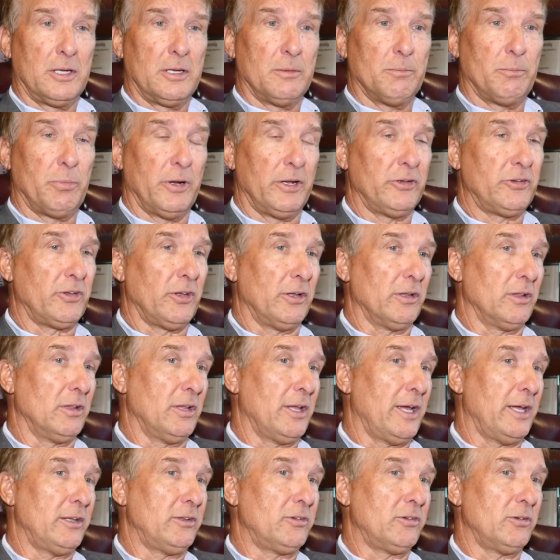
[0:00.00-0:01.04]
But has it
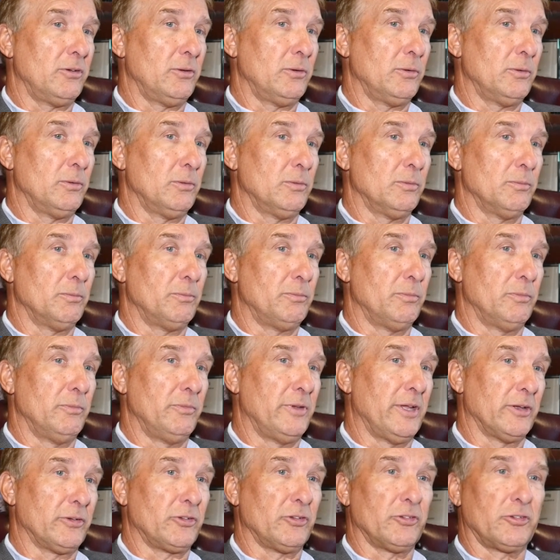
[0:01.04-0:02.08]
led to
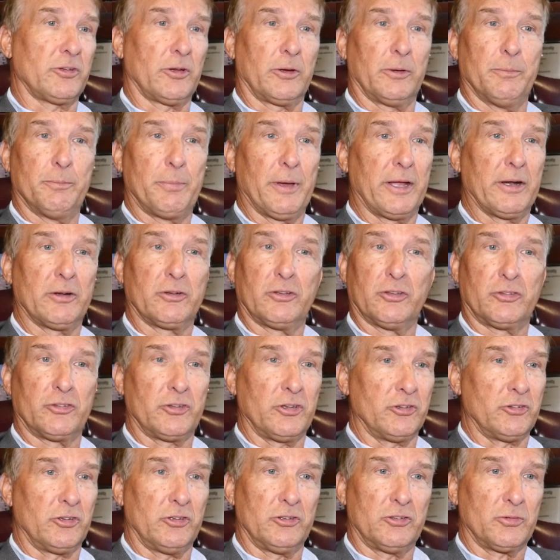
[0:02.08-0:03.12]
necessarily better
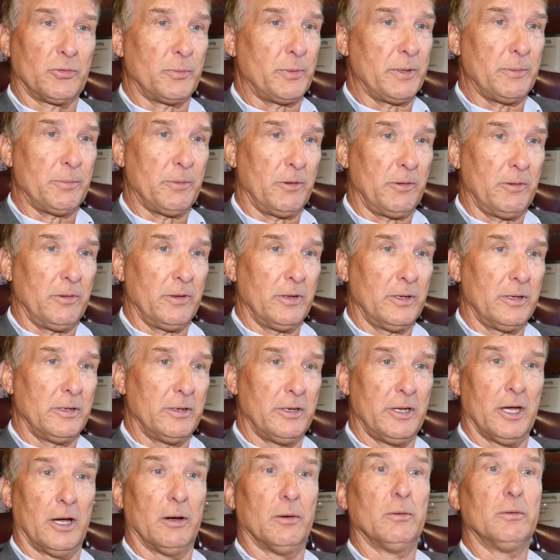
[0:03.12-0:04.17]
decisions for people?
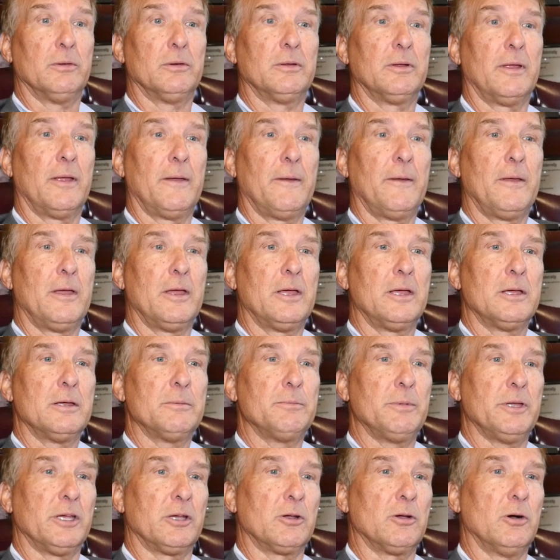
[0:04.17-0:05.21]
No.
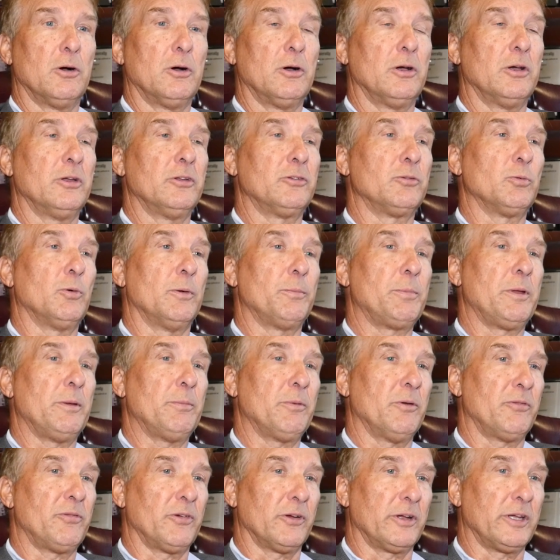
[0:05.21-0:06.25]
Because what
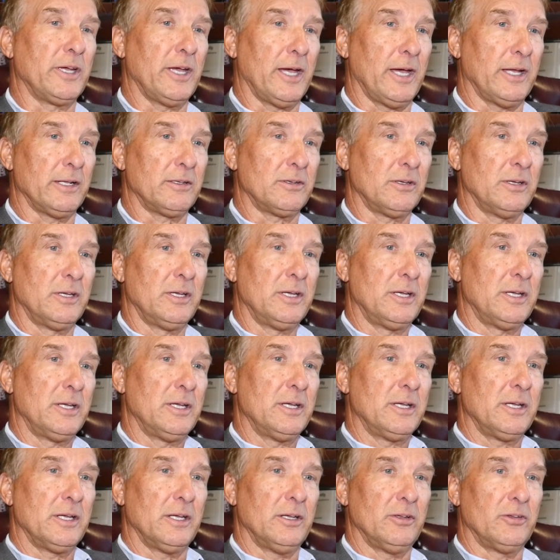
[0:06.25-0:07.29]
people forget
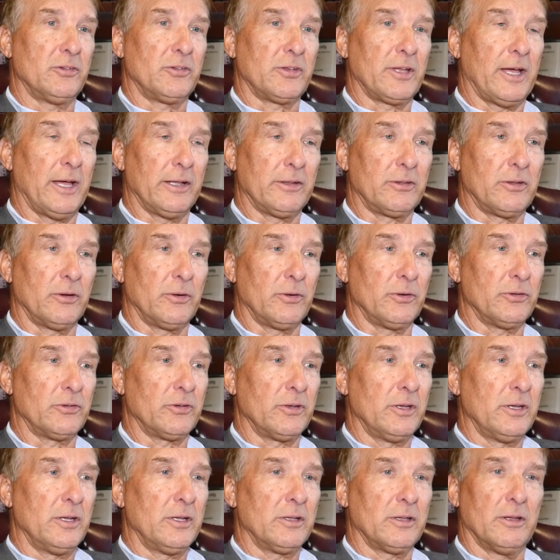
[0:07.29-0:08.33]
is that there's
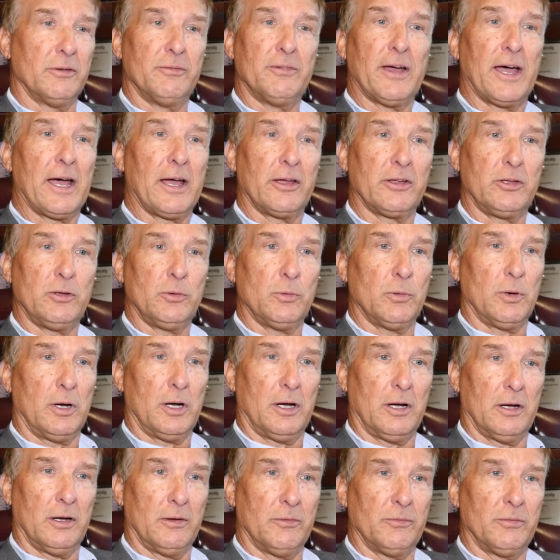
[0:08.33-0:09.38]
the value
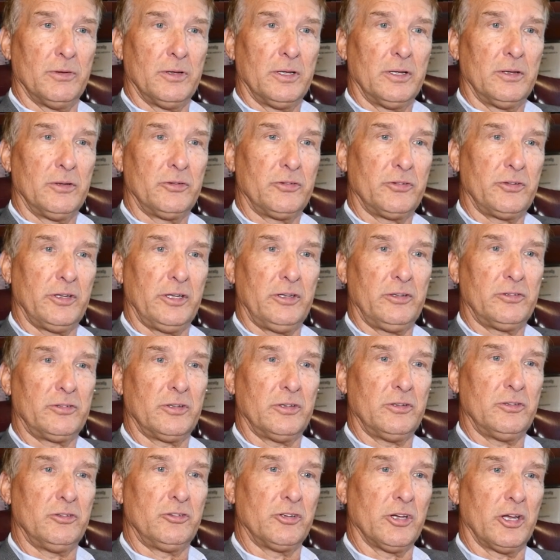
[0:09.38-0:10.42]
of
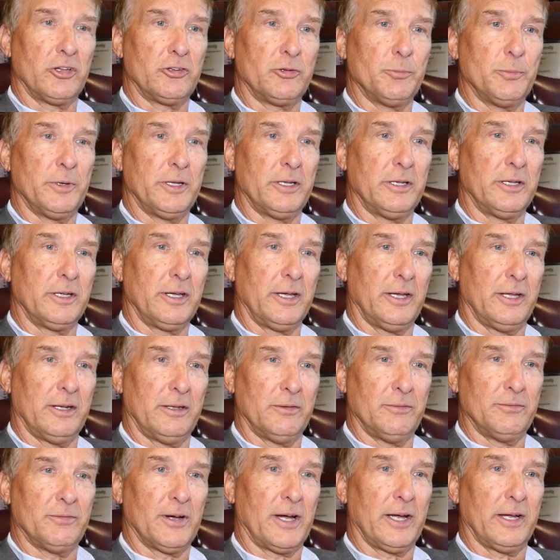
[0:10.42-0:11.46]
seasoned judgment and
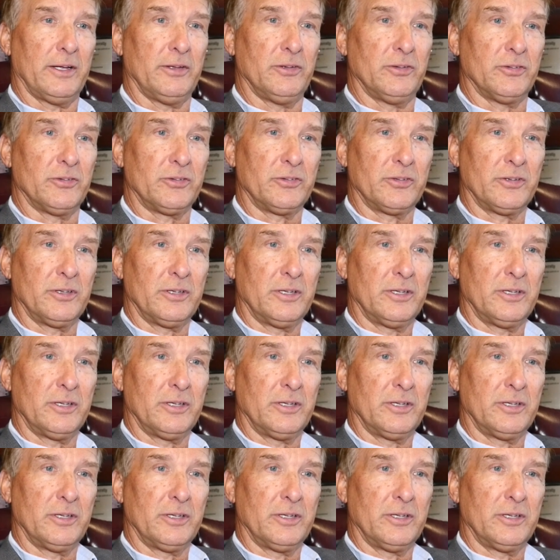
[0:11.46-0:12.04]
advice